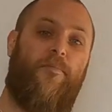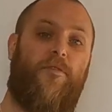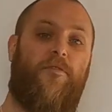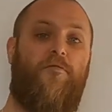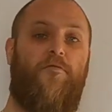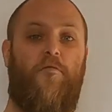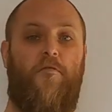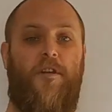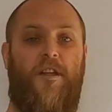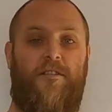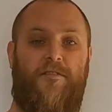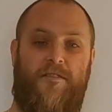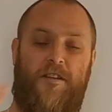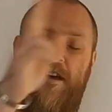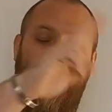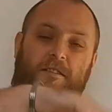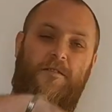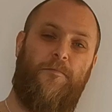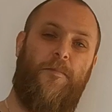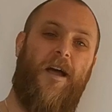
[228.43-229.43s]
draw your
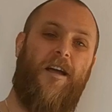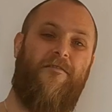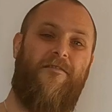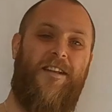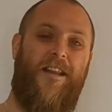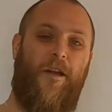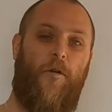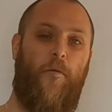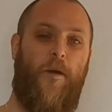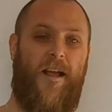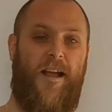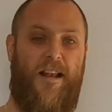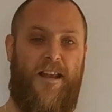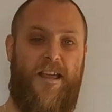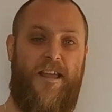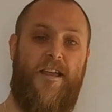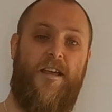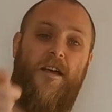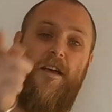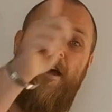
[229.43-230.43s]
turns back really
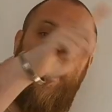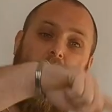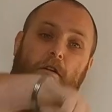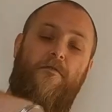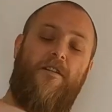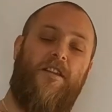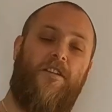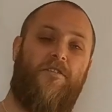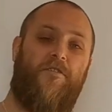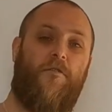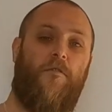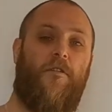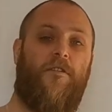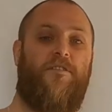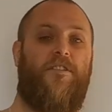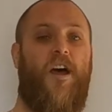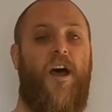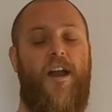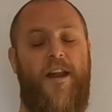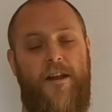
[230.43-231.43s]
quickly, a really short
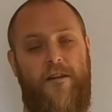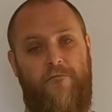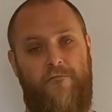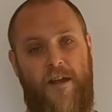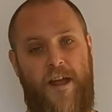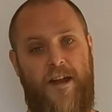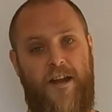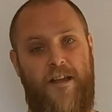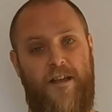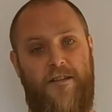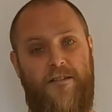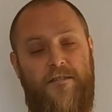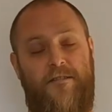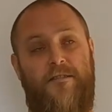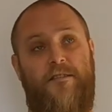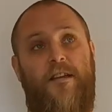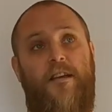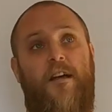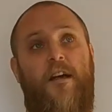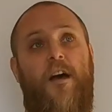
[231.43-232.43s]
turning
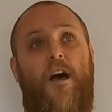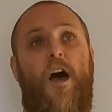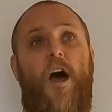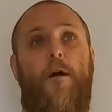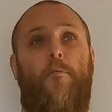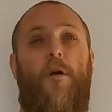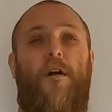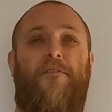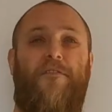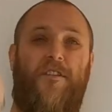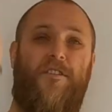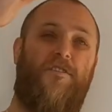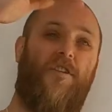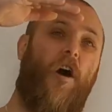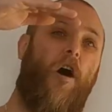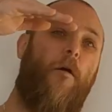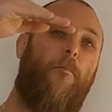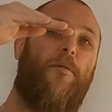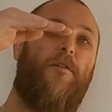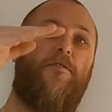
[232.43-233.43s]
radius. Off the
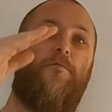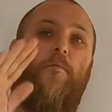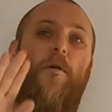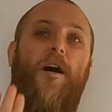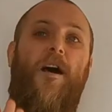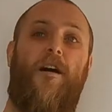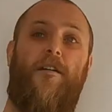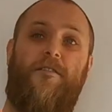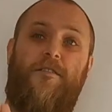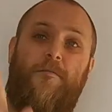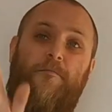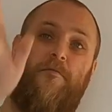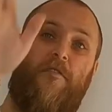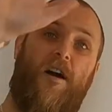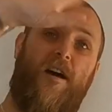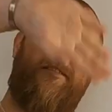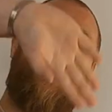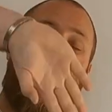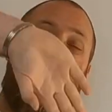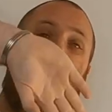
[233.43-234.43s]
top as well, I was
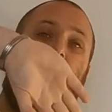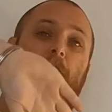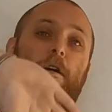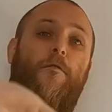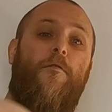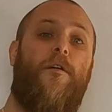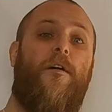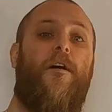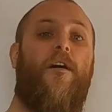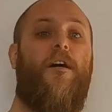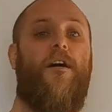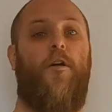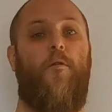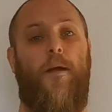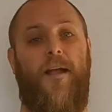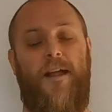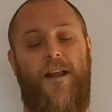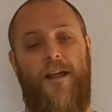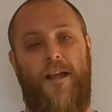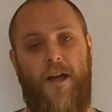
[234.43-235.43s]
surprised at how
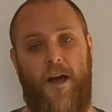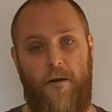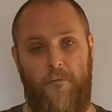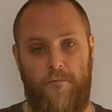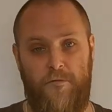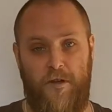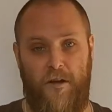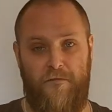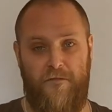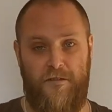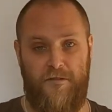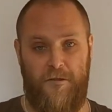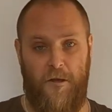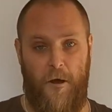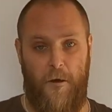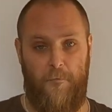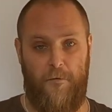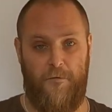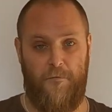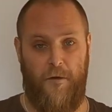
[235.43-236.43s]
quickly it comes off the
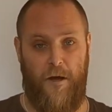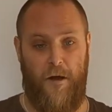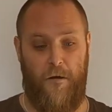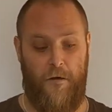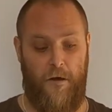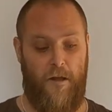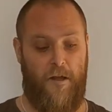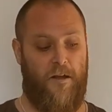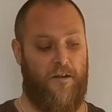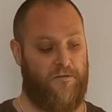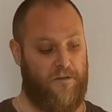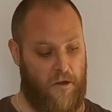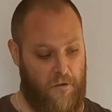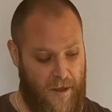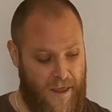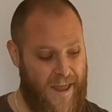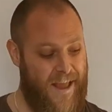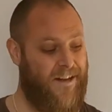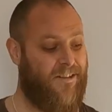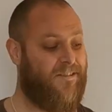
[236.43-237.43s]
top as well. So
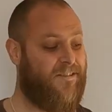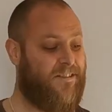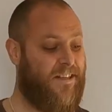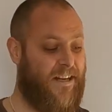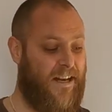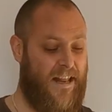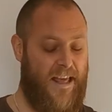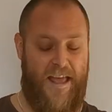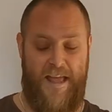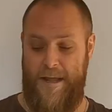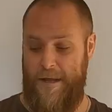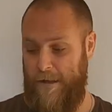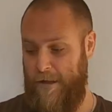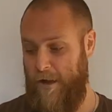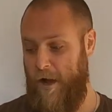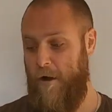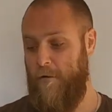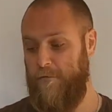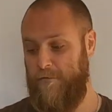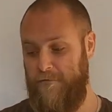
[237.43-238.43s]
instantly,
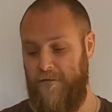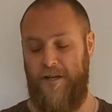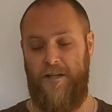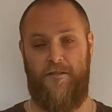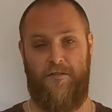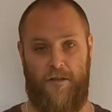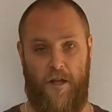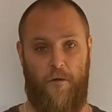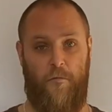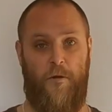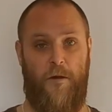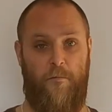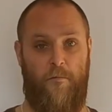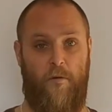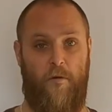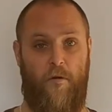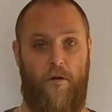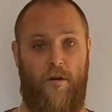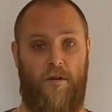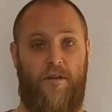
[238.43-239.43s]
I was really stoked with the
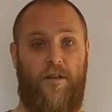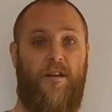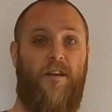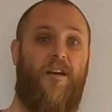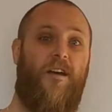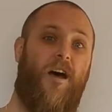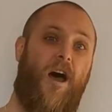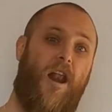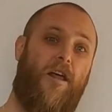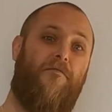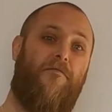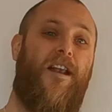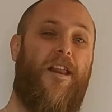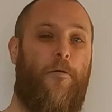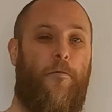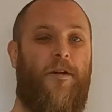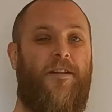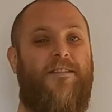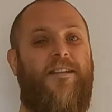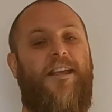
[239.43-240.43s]
board, and I
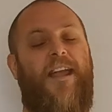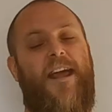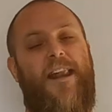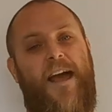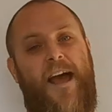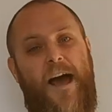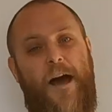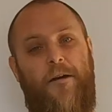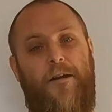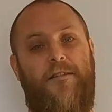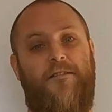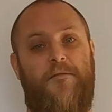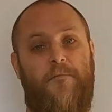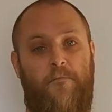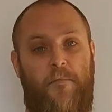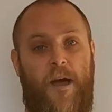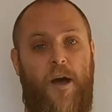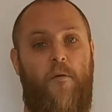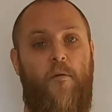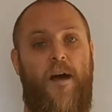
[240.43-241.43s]
wanted to get it out in some
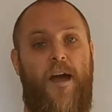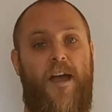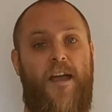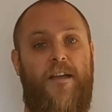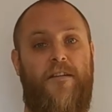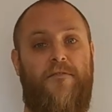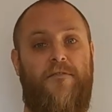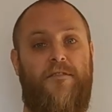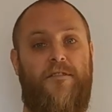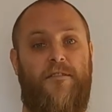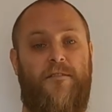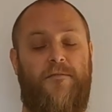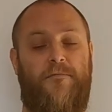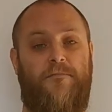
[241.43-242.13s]
better waves.